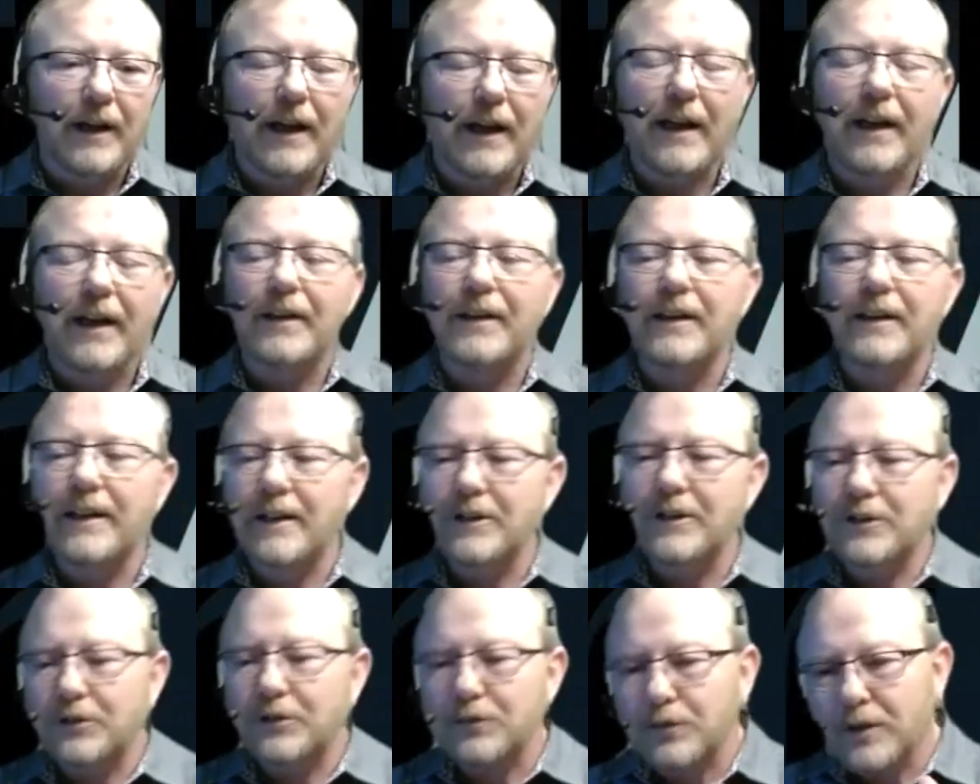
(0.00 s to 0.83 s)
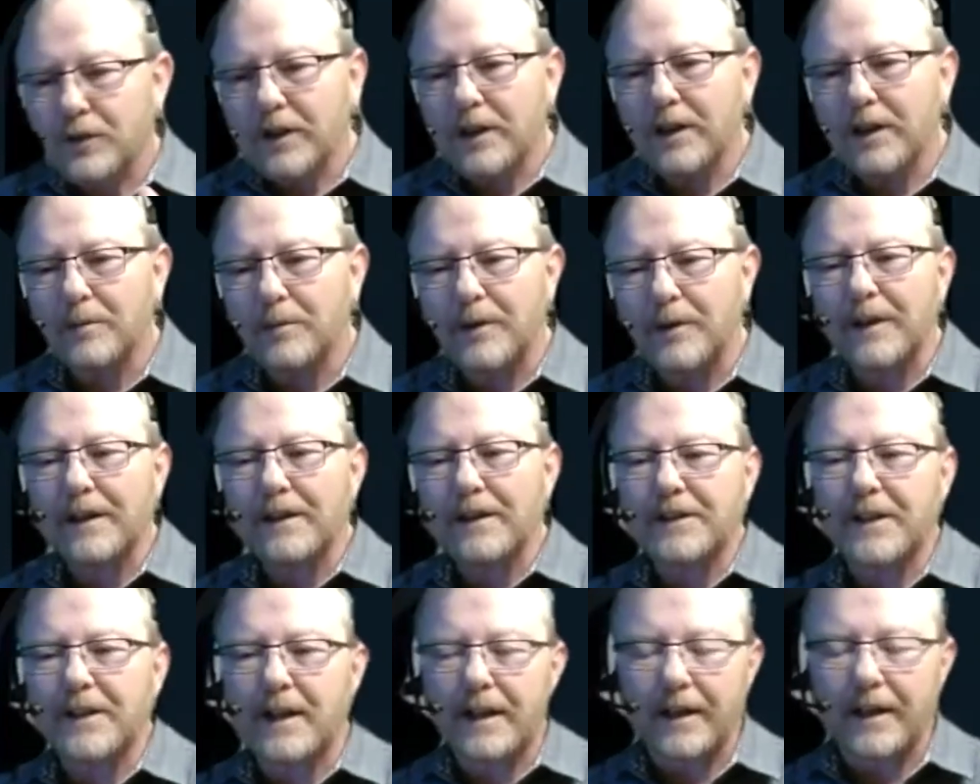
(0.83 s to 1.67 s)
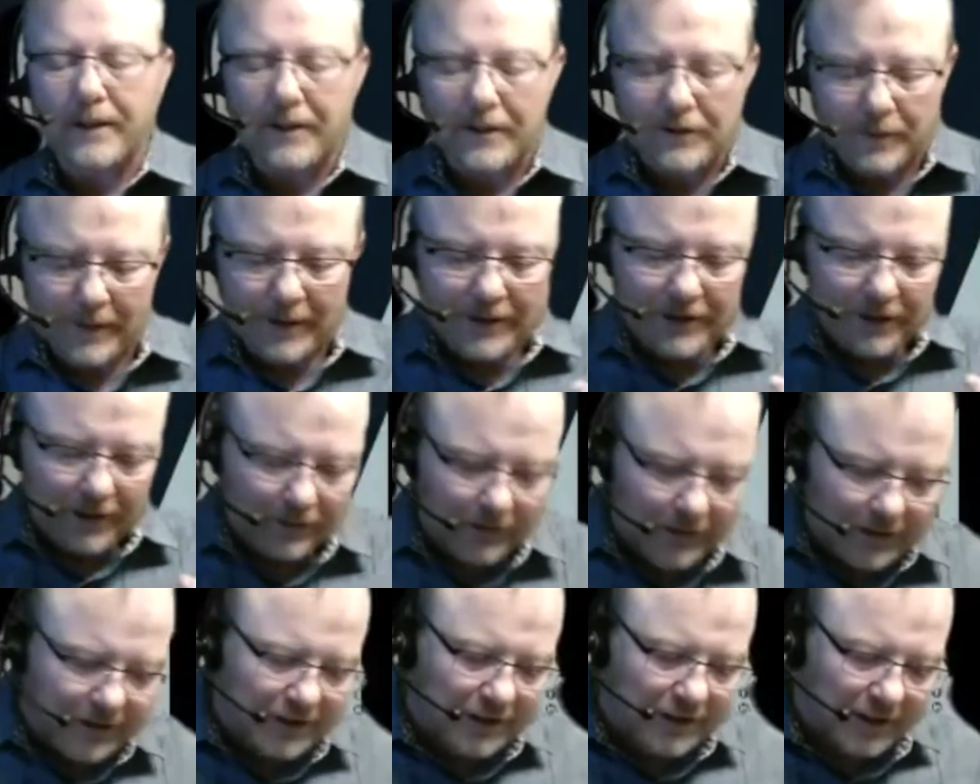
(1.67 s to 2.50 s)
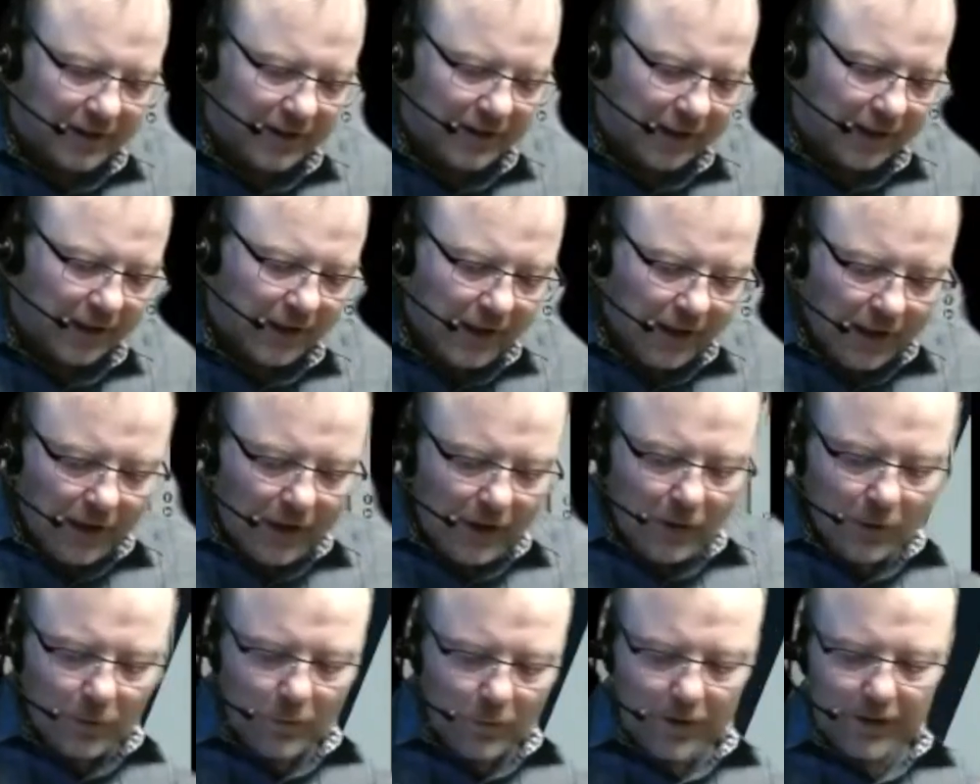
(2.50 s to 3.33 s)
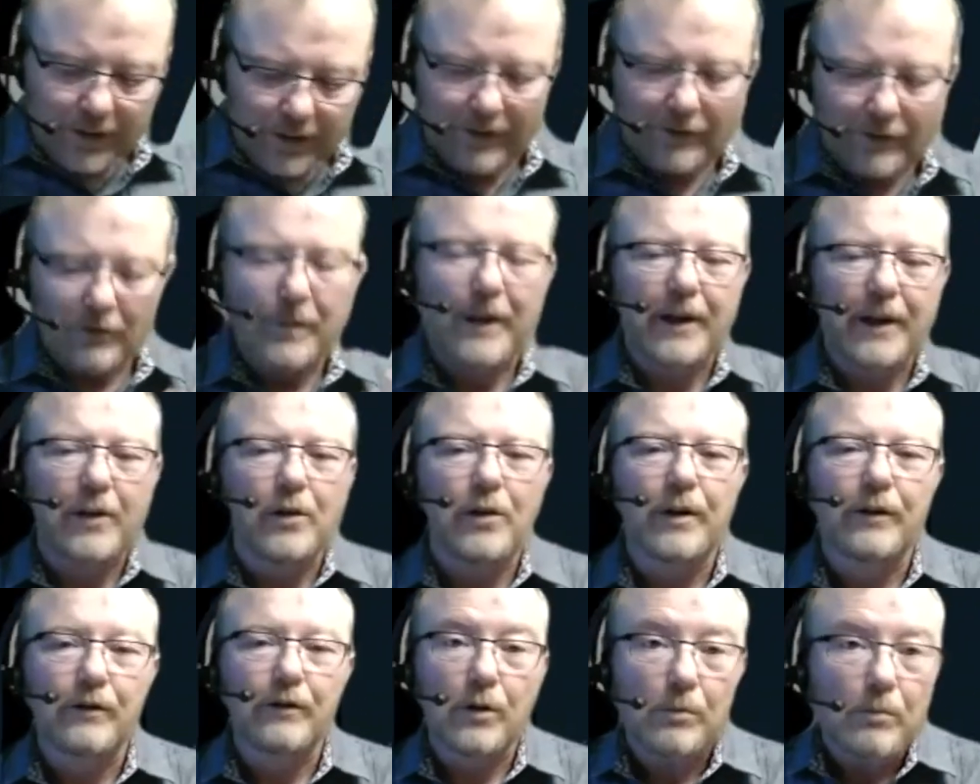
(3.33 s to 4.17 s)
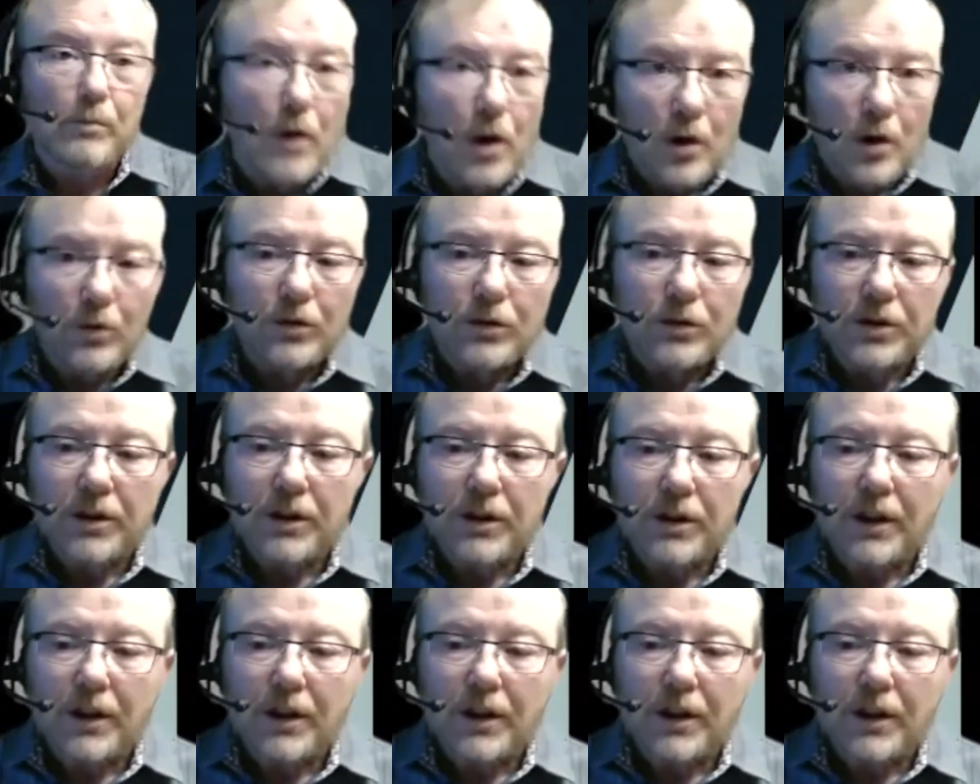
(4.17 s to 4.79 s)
And it's really been exciting, especially recently with everybody going remote,